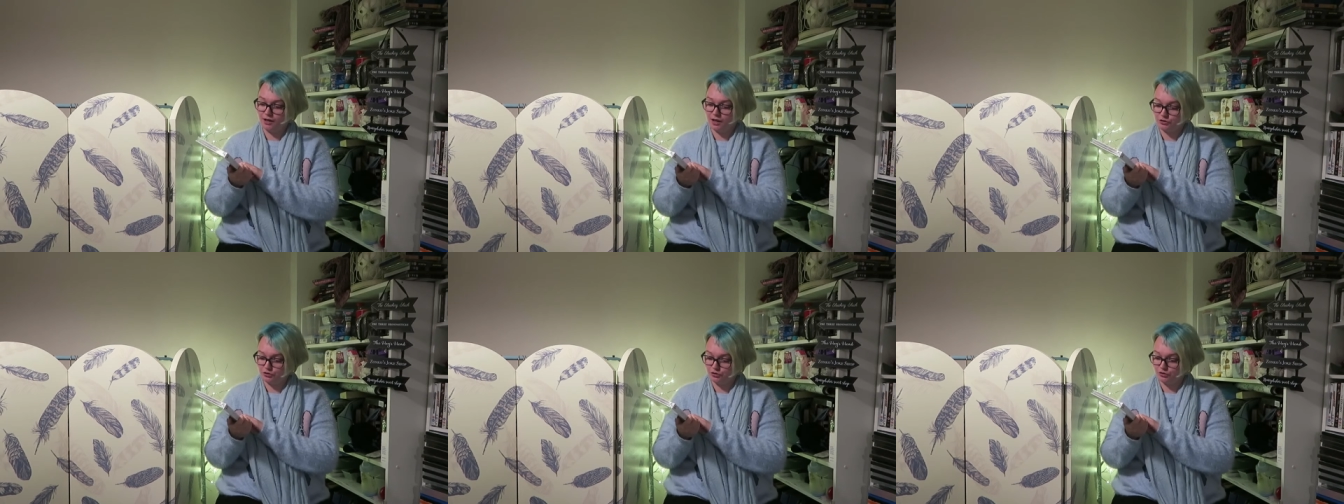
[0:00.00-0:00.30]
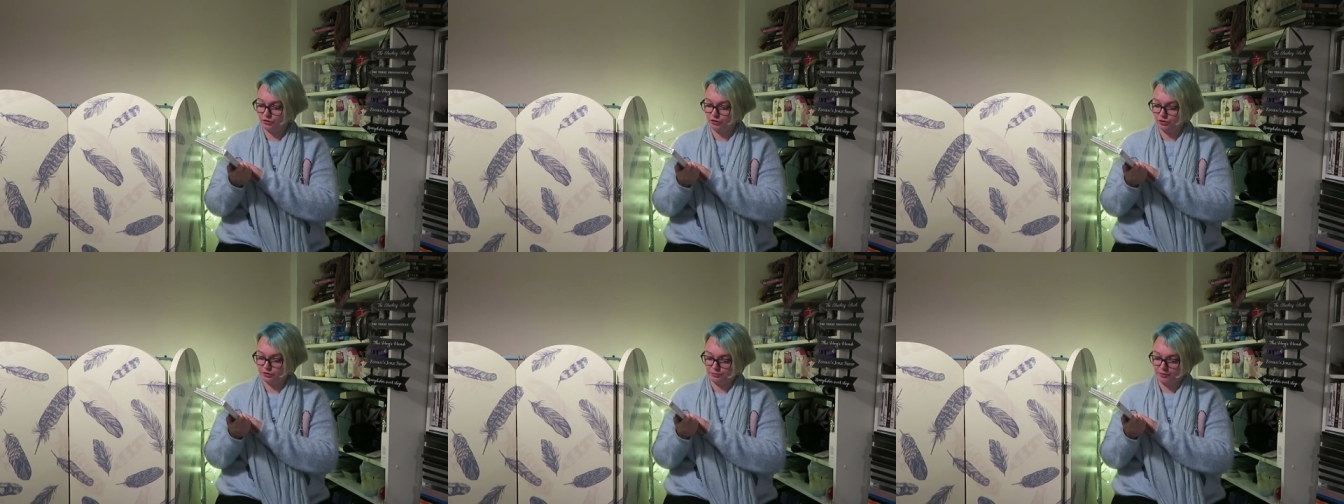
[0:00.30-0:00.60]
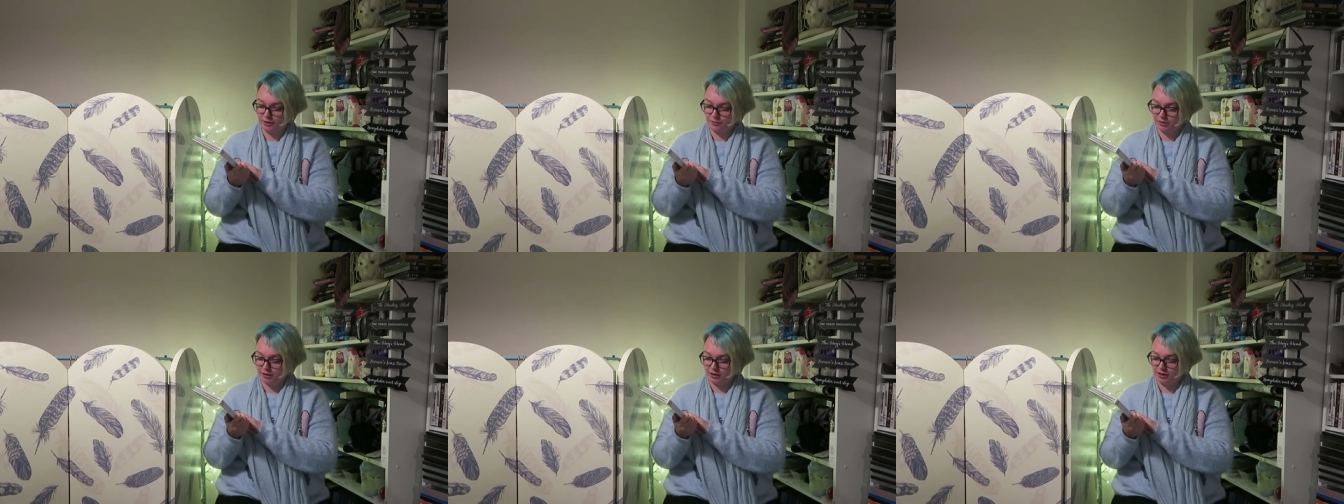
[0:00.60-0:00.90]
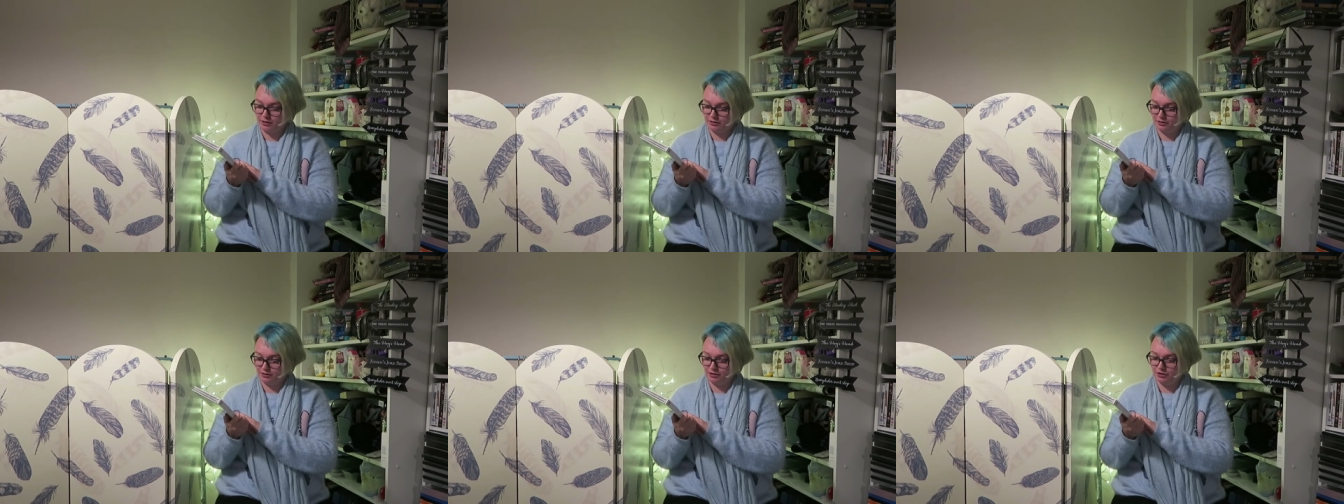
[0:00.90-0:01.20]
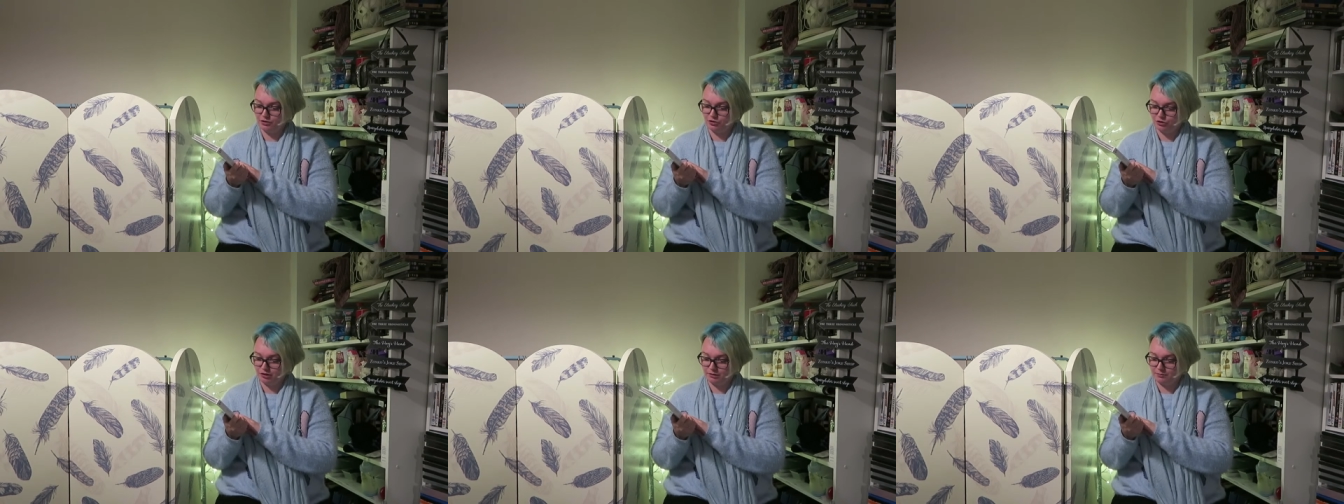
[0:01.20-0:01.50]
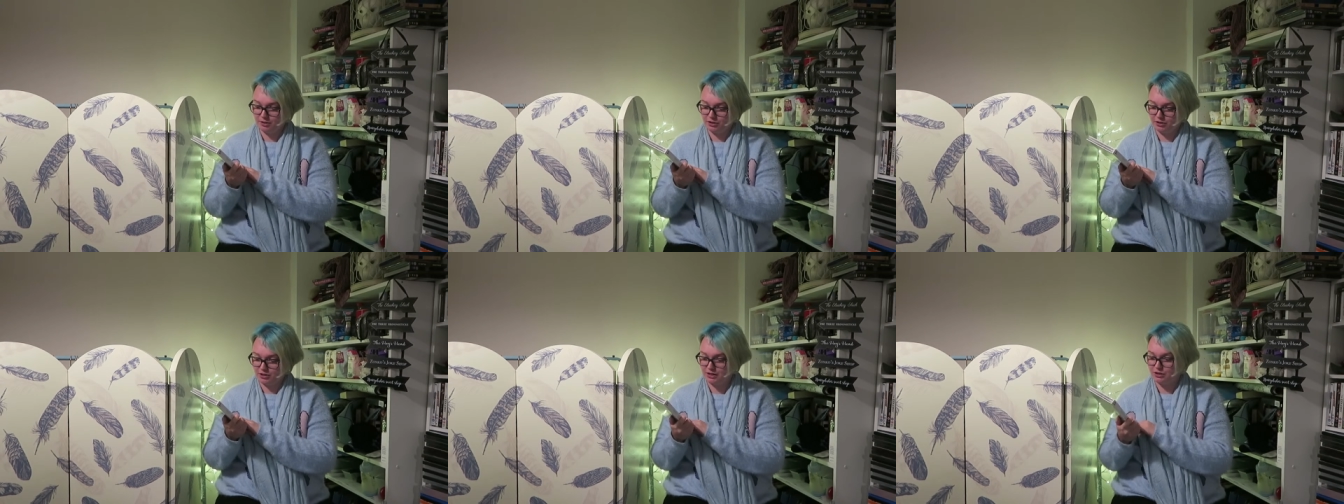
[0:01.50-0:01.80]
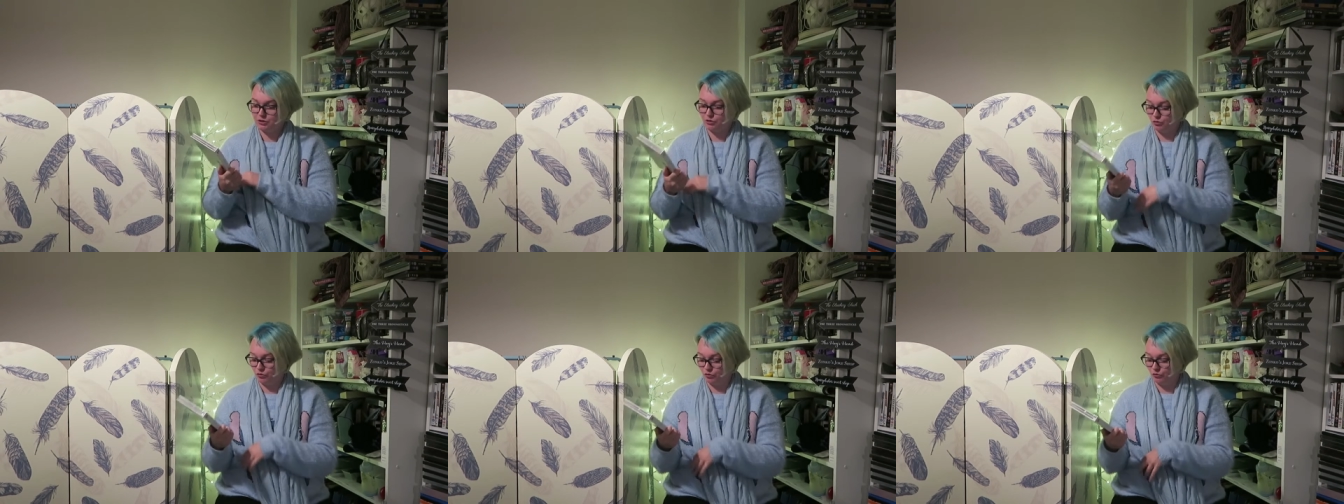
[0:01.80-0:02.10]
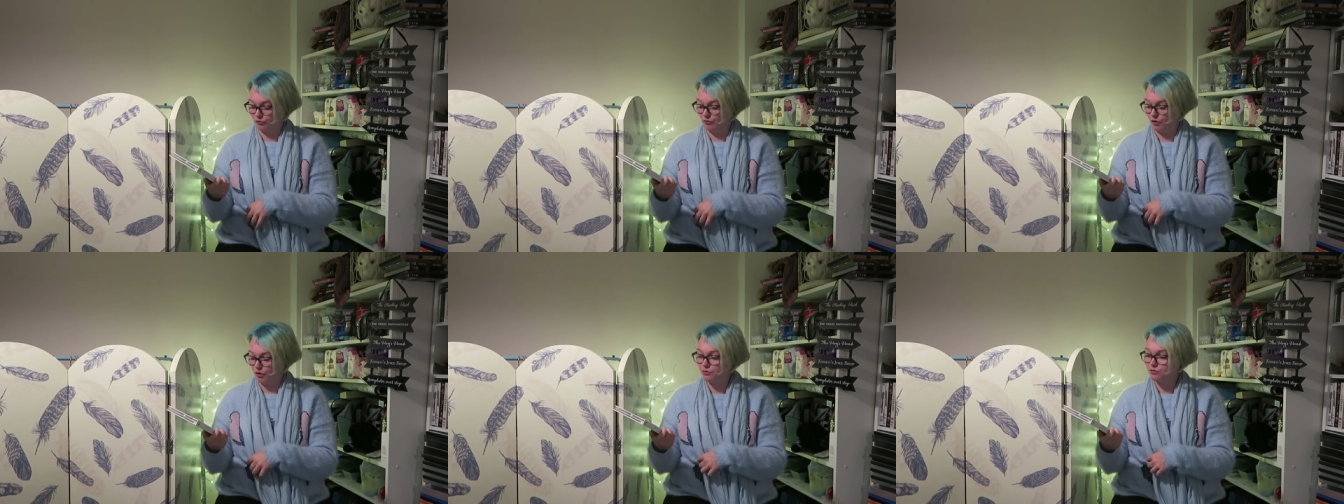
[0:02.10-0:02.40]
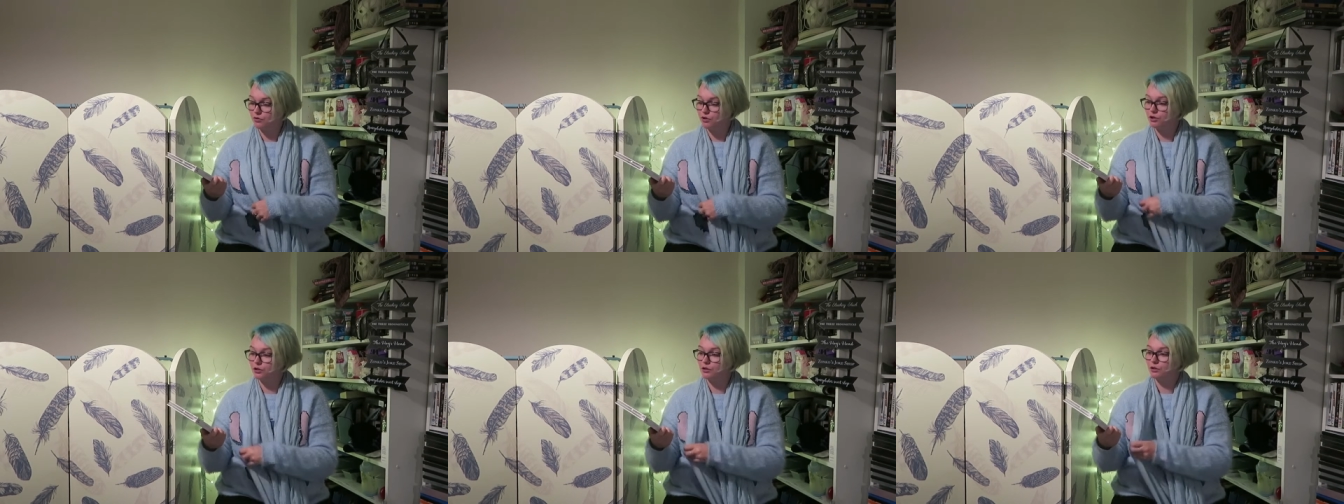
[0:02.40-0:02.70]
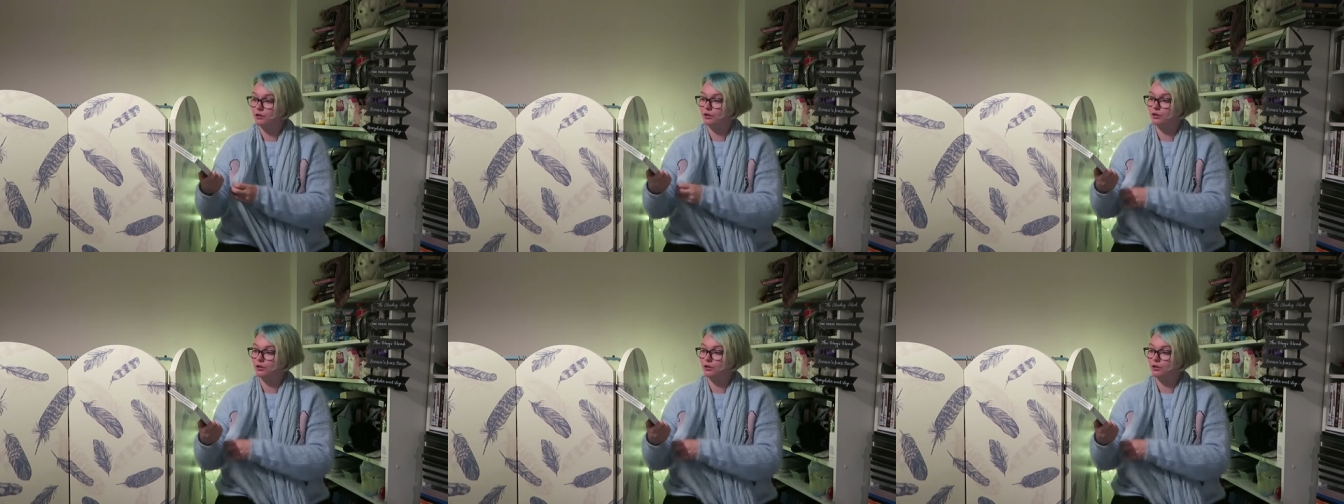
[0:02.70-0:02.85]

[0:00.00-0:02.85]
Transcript: Andrew Lloyd Webber either contributed or wrote